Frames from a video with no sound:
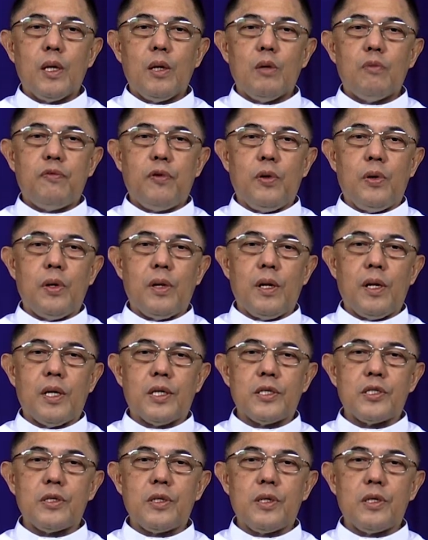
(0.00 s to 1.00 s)
full
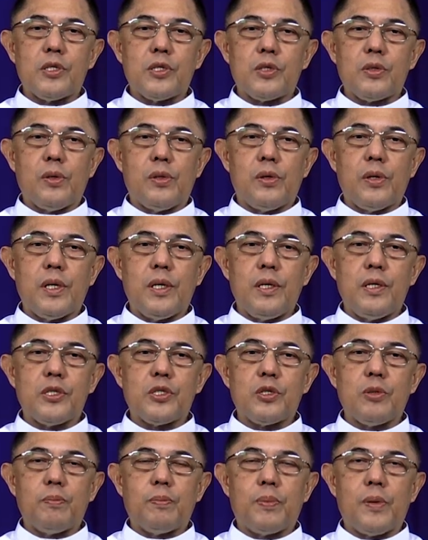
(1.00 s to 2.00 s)
as this story
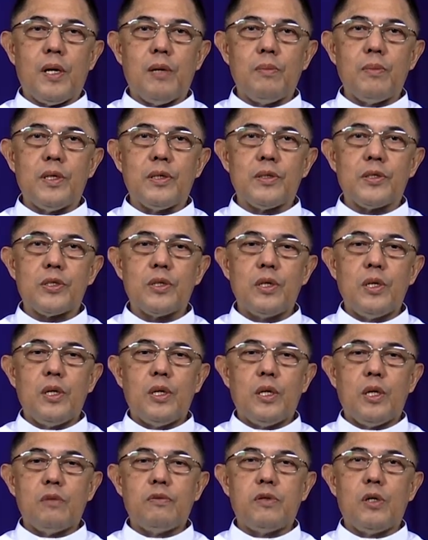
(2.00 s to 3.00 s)
is of promise,
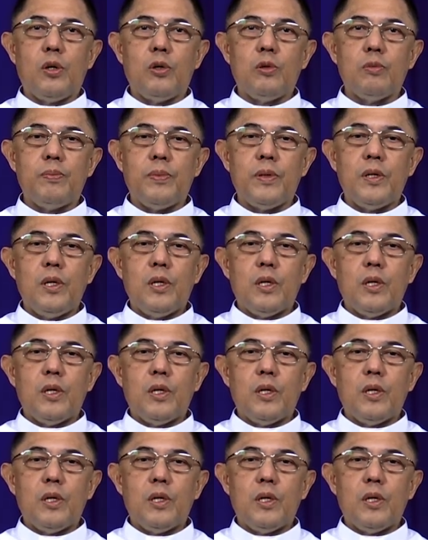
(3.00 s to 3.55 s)
of hope,